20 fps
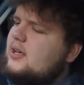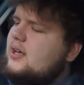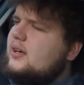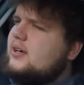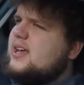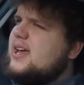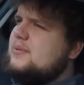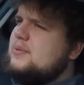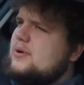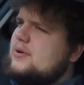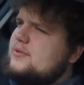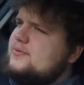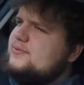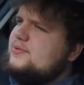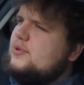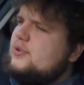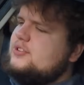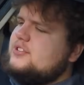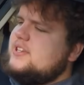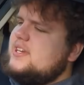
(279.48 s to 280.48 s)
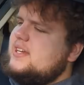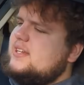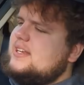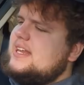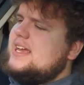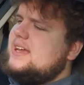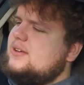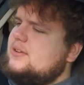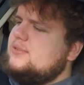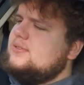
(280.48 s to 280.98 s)
Okay, we're at 40 and
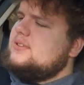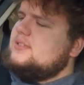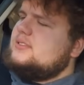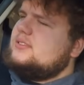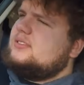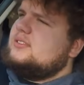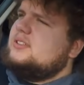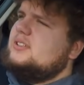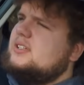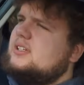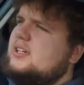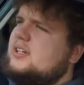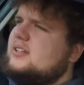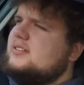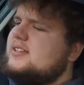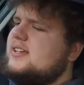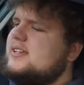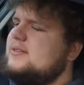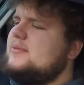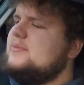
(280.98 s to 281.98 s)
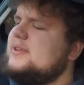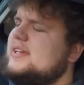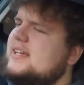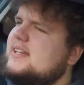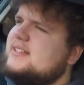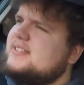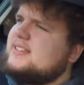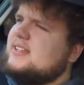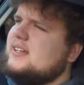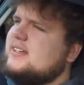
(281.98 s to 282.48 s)
now. I'll tell you when we
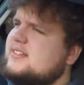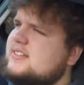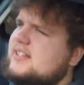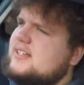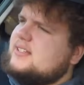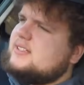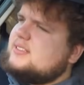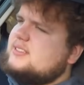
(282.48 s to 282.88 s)
hit 60.